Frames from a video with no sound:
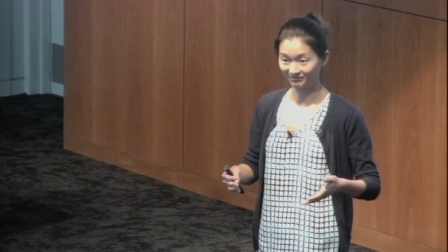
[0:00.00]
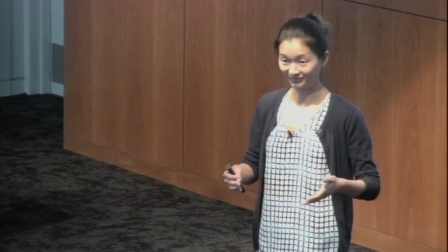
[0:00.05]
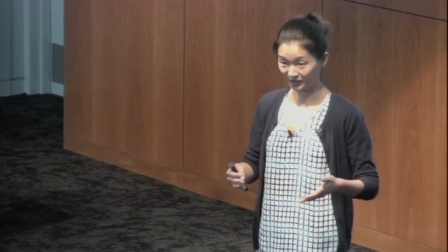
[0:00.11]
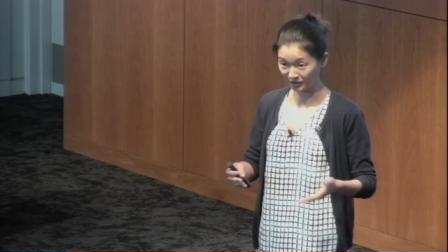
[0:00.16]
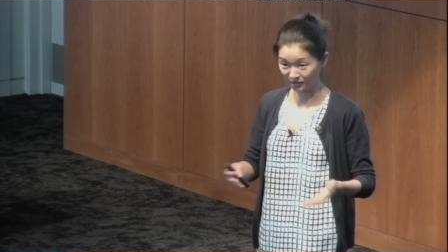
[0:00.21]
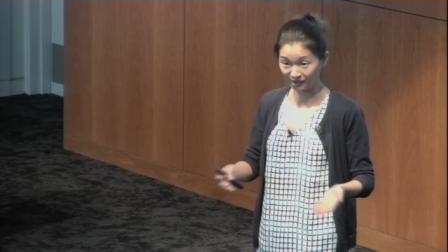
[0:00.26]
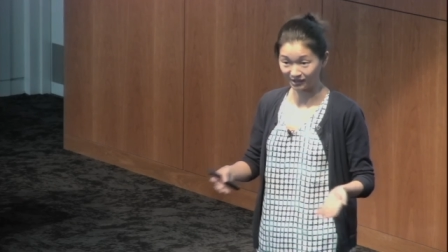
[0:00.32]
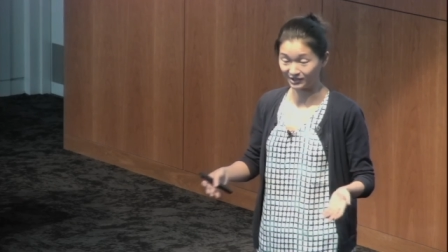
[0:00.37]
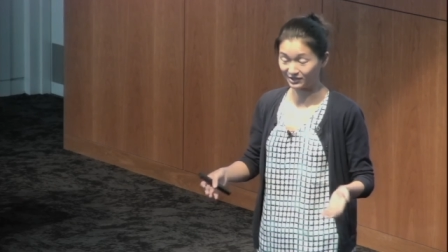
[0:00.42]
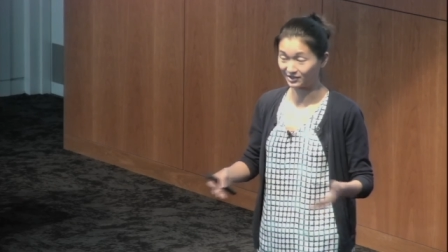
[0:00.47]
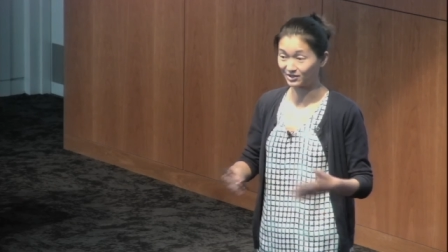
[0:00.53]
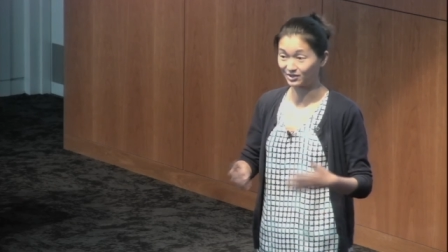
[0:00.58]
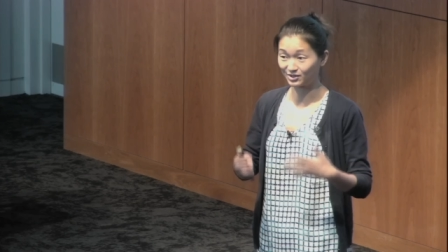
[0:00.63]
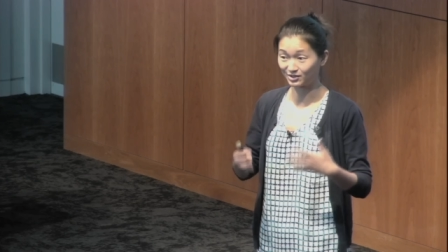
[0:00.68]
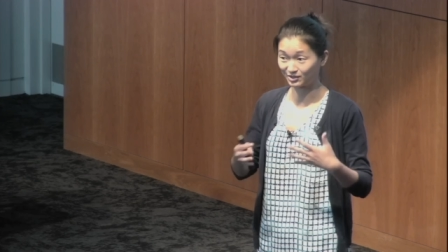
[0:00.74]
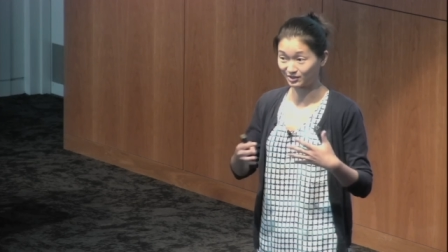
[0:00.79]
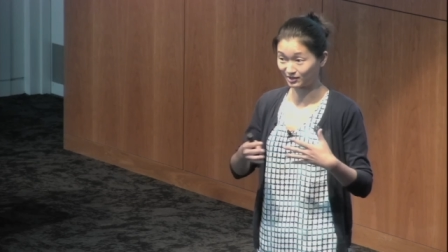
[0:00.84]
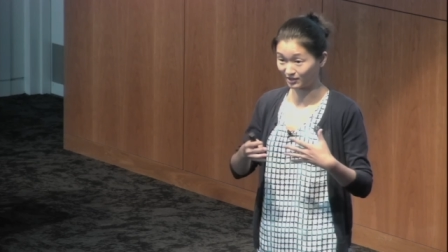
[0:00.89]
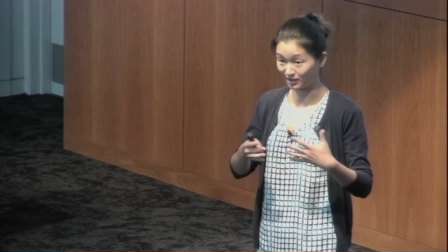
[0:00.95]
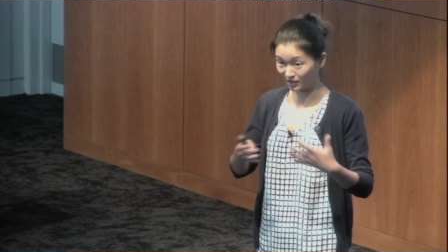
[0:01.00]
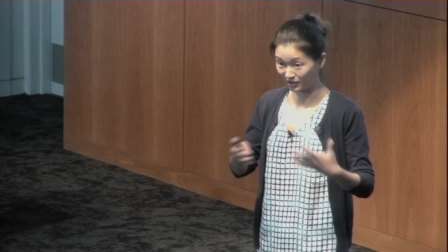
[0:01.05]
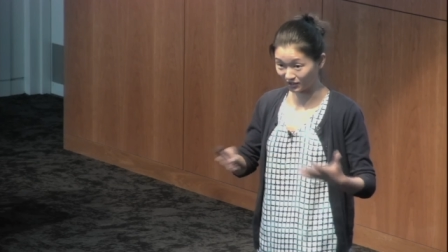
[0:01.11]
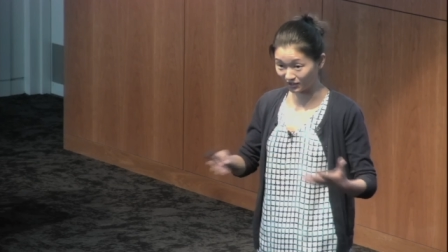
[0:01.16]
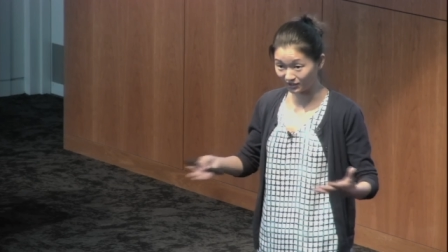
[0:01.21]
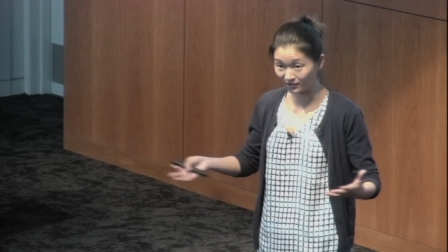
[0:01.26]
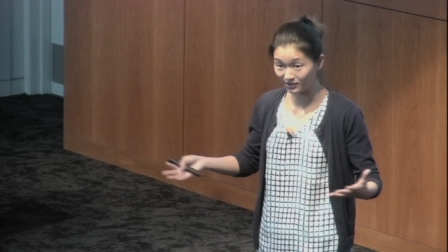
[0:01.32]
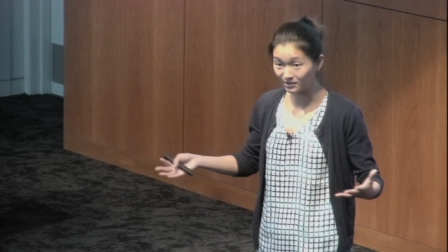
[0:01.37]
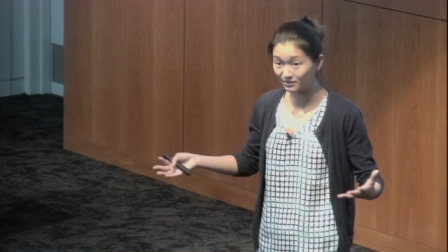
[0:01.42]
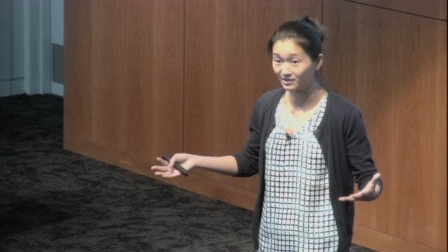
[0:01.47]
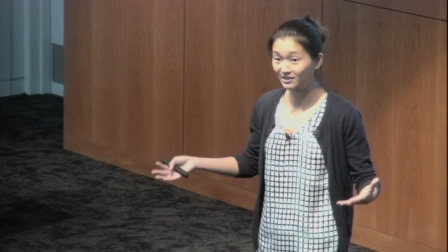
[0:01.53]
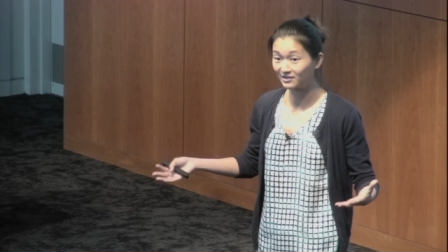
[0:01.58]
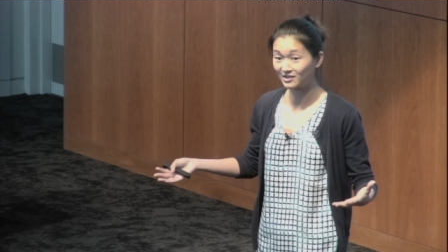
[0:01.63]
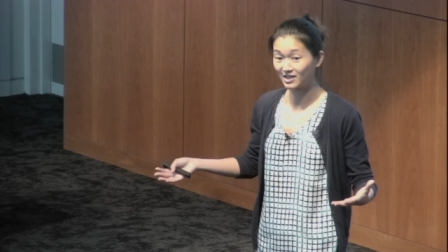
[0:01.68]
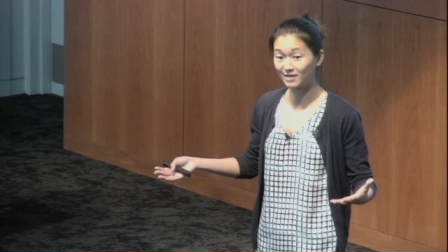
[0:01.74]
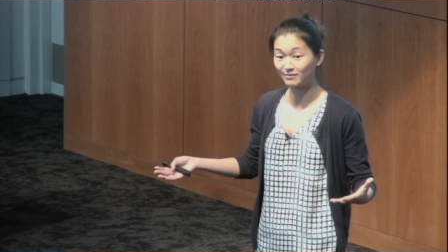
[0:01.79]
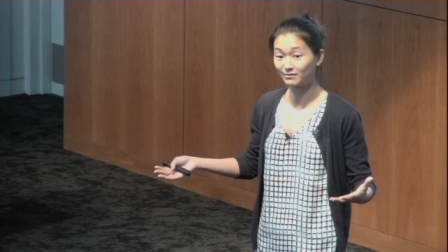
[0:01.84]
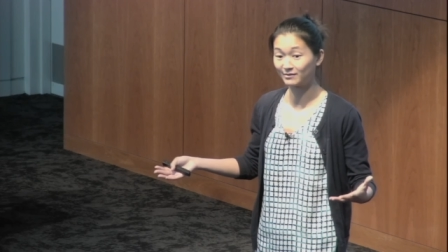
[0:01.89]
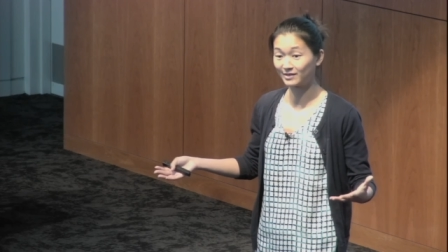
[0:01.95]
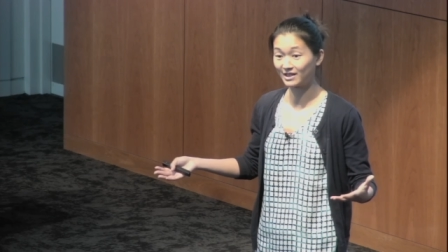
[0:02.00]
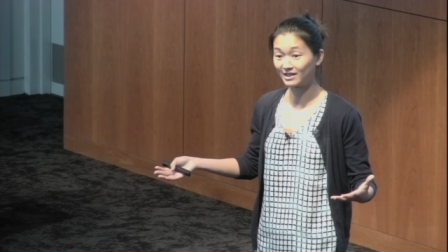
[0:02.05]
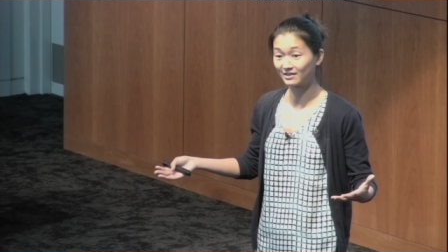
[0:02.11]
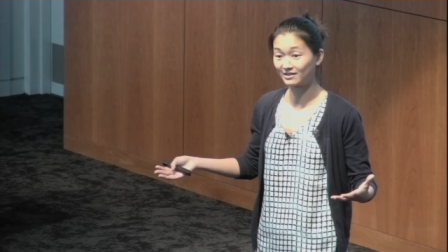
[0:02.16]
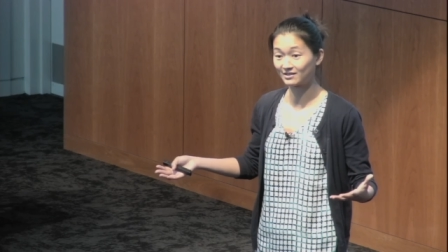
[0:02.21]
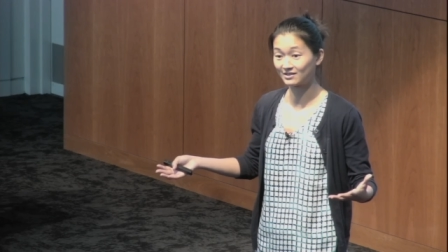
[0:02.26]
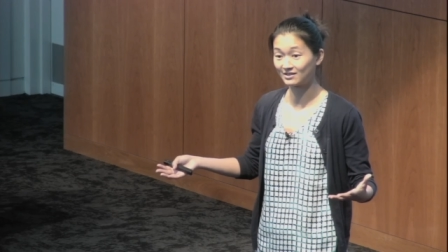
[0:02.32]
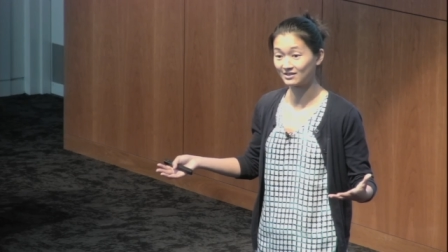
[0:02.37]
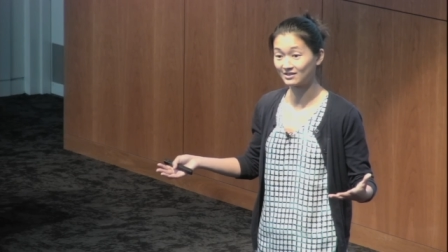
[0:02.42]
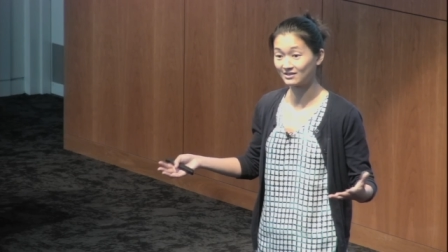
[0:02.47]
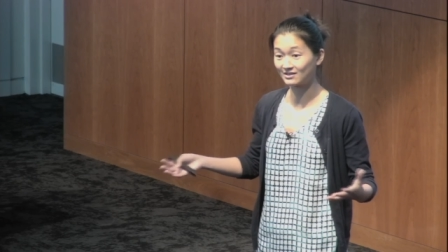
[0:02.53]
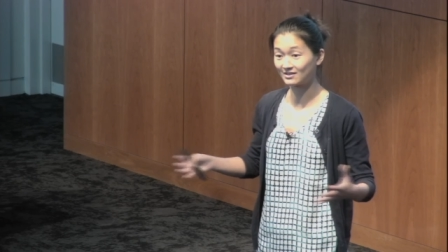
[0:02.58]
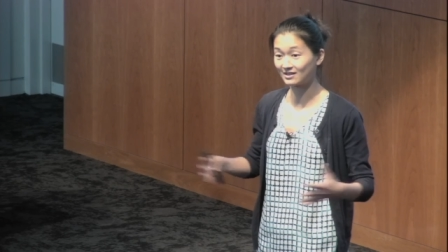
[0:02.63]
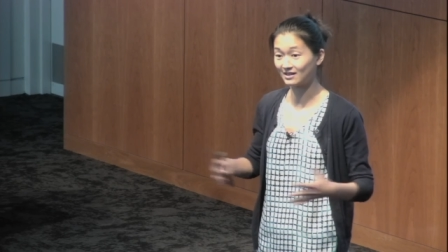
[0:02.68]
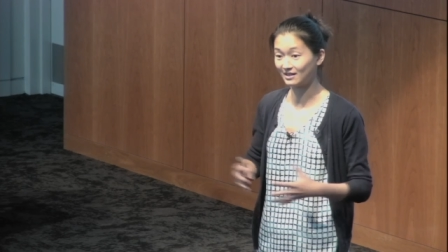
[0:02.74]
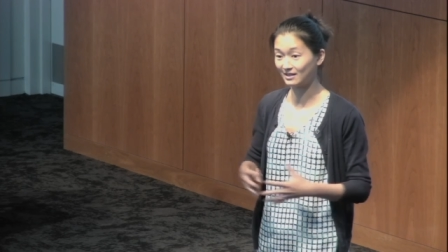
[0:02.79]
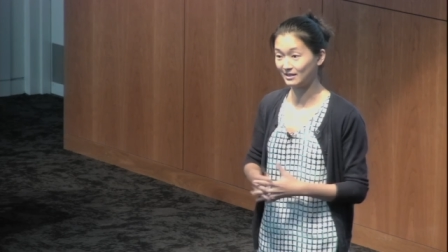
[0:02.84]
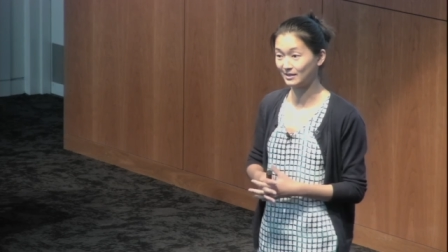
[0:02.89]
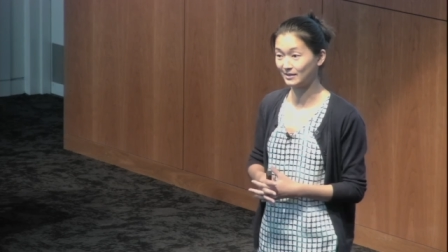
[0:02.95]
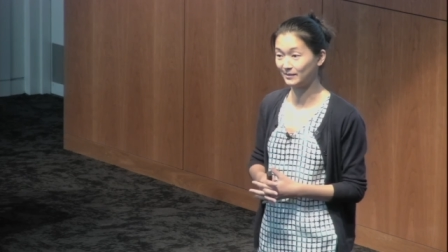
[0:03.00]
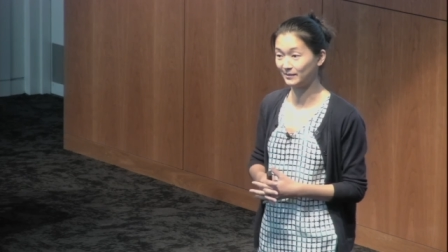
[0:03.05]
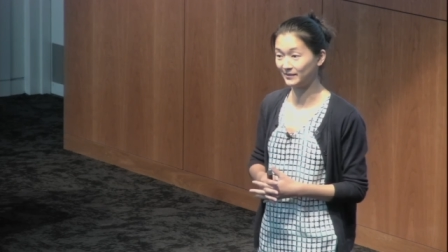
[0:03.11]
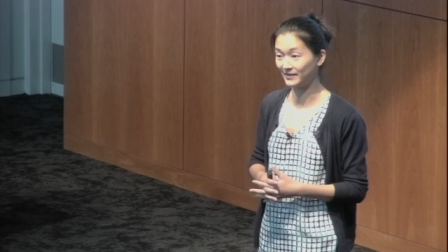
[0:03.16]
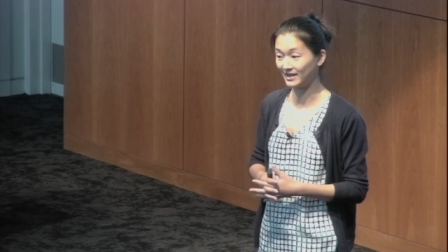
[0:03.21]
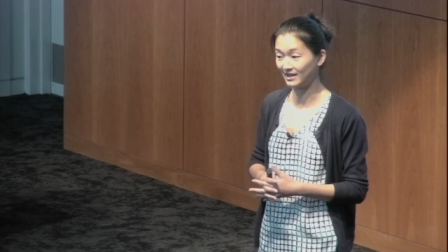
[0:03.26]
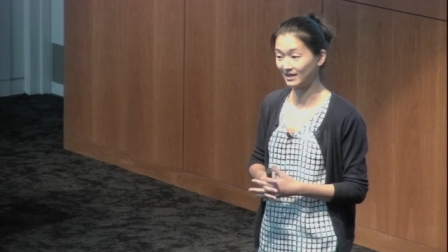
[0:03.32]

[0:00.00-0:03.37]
literally just started doing this type of analyses, um,